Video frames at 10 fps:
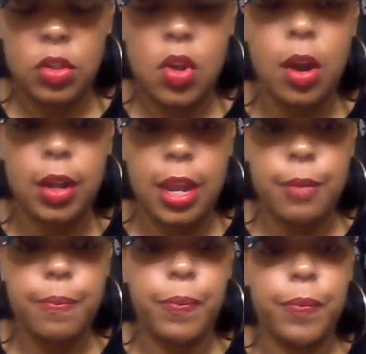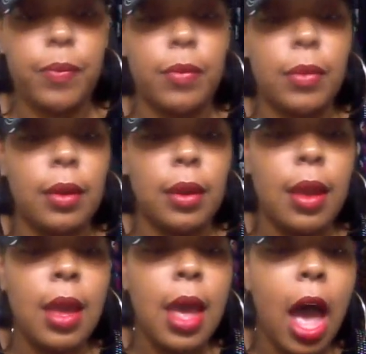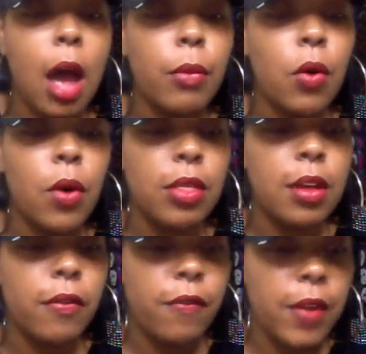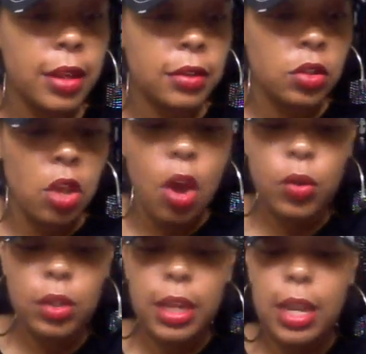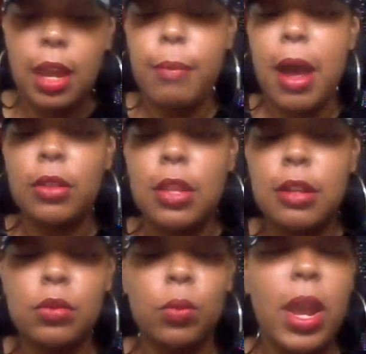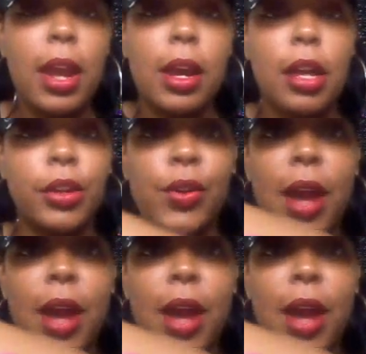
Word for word: Target. I'm on the fence totally about this red color.